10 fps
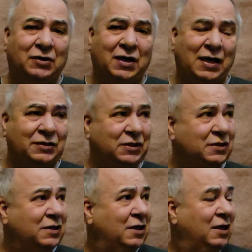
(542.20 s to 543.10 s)

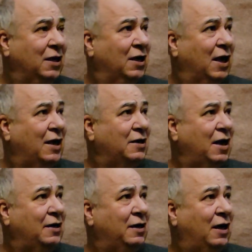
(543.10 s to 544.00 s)
lenses.
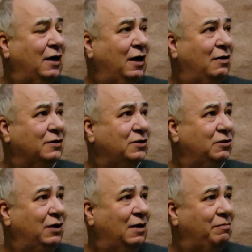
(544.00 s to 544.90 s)
And
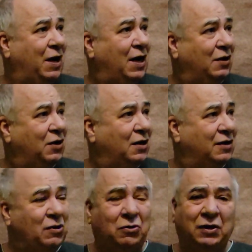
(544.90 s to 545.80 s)
I buy a lot
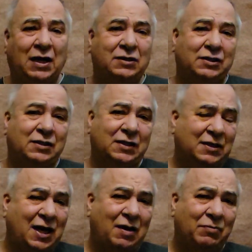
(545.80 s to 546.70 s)
of the old lenses
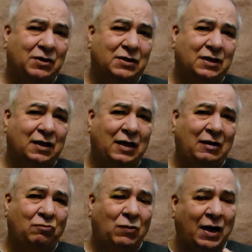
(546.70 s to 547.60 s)
and cameras,
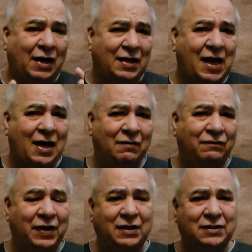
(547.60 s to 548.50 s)
and what I can
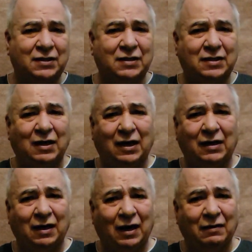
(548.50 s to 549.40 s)
fix,
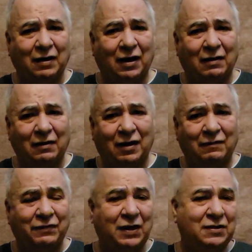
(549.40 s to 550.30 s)
I
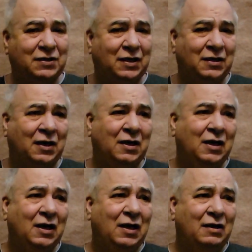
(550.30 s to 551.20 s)
fix, and
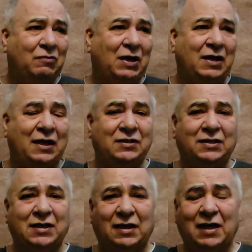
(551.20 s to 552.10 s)
what
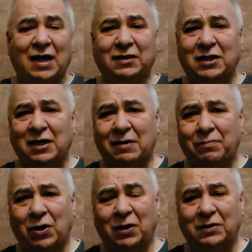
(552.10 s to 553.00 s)
lenses I can take
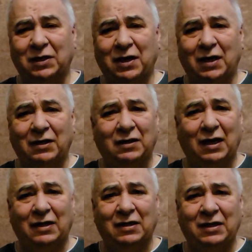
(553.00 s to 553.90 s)
apart, and
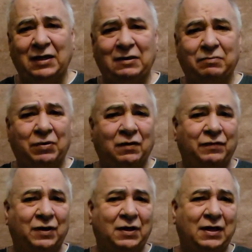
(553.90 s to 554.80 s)
I clean
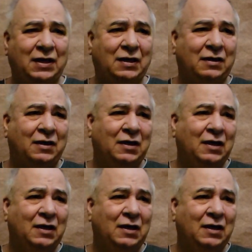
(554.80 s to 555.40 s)
perfectly. And